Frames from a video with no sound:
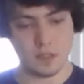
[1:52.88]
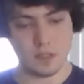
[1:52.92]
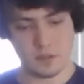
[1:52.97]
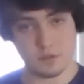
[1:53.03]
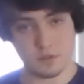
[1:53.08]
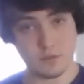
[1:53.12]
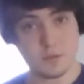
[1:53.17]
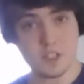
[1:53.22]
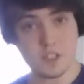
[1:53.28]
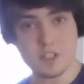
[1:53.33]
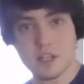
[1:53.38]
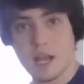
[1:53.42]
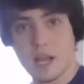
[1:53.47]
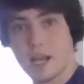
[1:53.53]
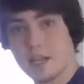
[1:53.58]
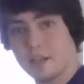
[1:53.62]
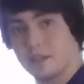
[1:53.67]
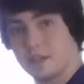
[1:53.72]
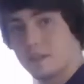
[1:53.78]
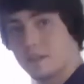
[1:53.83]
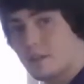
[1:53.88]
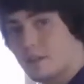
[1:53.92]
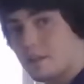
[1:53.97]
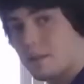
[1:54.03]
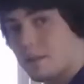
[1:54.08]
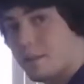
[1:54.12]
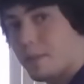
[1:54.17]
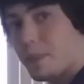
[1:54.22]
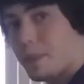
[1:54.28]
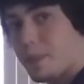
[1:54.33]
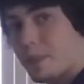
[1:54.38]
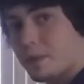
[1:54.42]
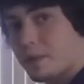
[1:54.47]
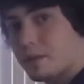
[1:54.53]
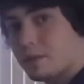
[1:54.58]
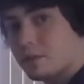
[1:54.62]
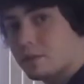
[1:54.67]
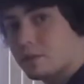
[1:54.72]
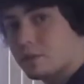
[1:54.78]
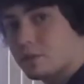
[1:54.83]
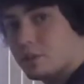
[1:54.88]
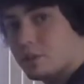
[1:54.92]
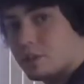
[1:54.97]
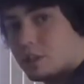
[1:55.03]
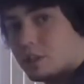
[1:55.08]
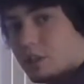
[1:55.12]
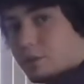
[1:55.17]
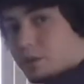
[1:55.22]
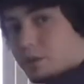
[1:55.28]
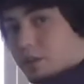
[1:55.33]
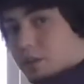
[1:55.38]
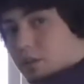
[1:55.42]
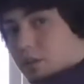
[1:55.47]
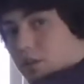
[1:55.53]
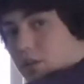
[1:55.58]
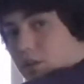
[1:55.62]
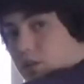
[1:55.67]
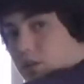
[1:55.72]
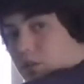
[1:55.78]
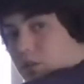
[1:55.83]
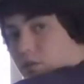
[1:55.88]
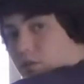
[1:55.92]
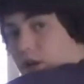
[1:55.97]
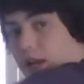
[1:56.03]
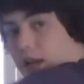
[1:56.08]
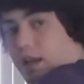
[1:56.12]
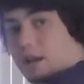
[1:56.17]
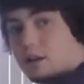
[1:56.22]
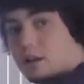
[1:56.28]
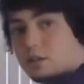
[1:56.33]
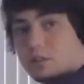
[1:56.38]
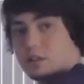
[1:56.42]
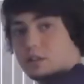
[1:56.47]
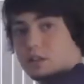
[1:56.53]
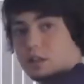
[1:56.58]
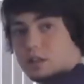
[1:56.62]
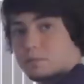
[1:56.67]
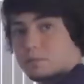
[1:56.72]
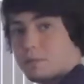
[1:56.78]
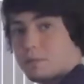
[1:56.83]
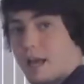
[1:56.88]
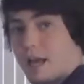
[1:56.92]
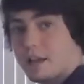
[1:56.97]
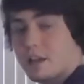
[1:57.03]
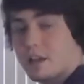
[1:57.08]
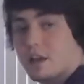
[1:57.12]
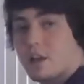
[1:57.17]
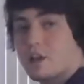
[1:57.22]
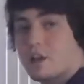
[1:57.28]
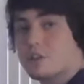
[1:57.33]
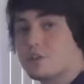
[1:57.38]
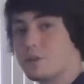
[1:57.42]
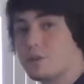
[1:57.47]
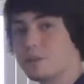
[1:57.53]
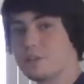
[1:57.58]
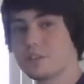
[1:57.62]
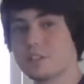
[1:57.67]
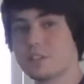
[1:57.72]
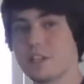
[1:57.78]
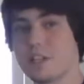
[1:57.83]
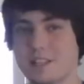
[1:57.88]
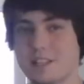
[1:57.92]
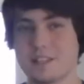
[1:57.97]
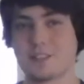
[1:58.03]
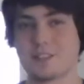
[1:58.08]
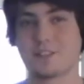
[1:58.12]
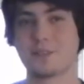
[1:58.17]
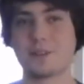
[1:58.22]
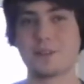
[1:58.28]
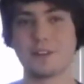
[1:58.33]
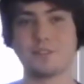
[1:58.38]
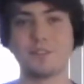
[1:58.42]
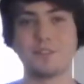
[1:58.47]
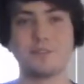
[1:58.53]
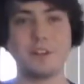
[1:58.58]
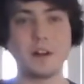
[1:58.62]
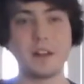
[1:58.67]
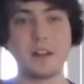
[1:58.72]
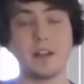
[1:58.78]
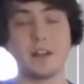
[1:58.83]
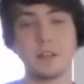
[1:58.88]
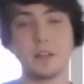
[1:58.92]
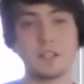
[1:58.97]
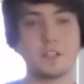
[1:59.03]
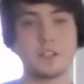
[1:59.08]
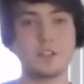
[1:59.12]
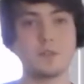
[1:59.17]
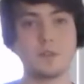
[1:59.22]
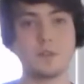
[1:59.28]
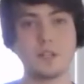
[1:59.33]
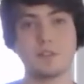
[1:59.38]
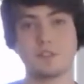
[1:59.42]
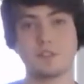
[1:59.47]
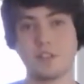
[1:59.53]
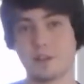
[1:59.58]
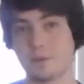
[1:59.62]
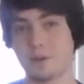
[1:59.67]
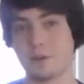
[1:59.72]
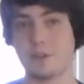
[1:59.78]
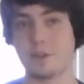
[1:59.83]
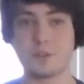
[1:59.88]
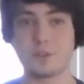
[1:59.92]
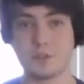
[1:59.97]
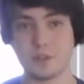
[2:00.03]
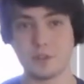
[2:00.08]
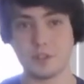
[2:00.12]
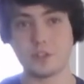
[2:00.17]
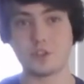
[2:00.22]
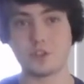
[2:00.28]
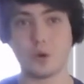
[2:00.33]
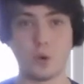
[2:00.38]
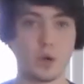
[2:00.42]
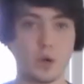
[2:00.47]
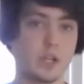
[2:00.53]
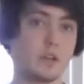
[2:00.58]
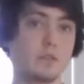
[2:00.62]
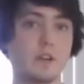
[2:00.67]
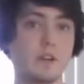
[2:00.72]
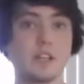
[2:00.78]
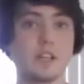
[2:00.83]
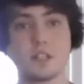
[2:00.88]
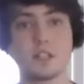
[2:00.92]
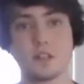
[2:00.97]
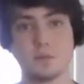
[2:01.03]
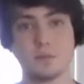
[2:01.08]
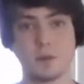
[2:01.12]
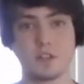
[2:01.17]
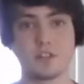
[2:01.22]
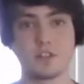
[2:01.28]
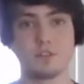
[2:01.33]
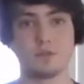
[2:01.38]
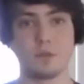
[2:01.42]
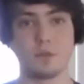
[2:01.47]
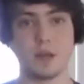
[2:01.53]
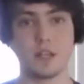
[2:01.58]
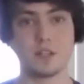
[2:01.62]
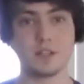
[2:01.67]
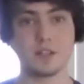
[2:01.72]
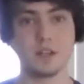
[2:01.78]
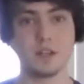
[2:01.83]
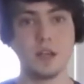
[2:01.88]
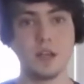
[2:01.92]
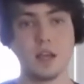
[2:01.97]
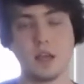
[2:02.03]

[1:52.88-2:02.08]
From the side, going around and back. So it looks like this sort of very unintuitive thing where you contort your wrist in a bunch of ways.